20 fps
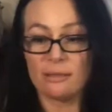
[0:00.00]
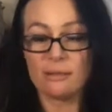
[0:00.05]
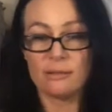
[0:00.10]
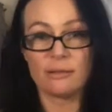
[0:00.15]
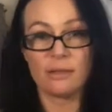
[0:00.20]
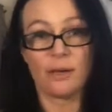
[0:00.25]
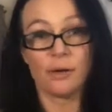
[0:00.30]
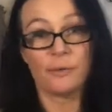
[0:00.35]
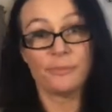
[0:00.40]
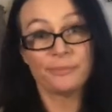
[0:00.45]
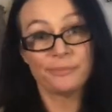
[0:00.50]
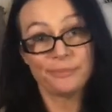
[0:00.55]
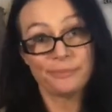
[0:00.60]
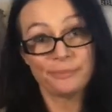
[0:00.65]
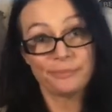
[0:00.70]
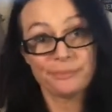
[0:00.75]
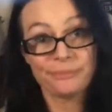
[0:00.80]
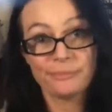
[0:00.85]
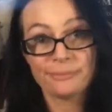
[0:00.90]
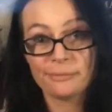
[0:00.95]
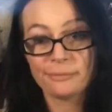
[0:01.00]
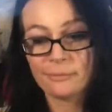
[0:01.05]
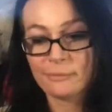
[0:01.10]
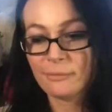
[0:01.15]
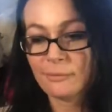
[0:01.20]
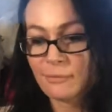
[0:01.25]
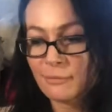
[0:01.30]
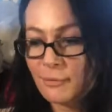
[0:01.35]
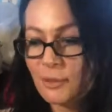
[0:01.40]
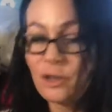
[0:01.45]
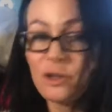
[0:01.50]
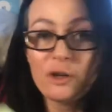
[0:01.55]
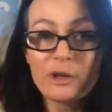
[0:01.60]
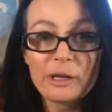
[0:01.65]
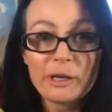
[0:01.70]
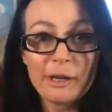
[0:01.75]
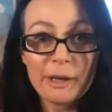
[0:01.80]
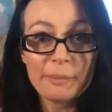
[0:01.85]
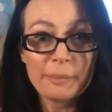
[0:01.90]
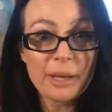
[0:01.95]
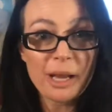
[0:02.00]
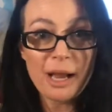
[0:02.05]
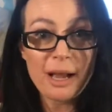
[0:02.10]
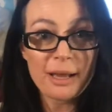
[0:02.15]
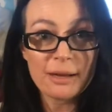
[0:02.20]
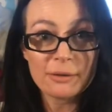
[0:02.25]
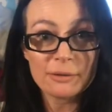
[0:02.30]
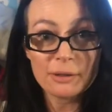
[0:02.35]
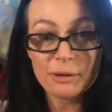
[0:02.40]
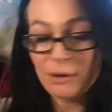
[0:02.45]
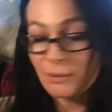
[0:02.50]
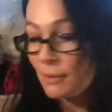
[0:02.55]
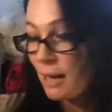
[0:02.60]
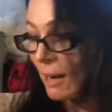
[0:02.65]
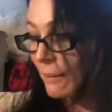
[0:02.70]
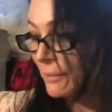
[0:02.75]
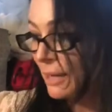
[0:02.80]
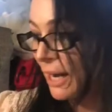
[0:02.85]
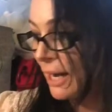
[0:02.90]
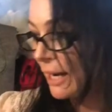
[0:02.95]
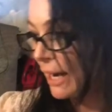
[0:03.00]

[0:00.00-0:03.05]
So look it up. I don't know. I'm not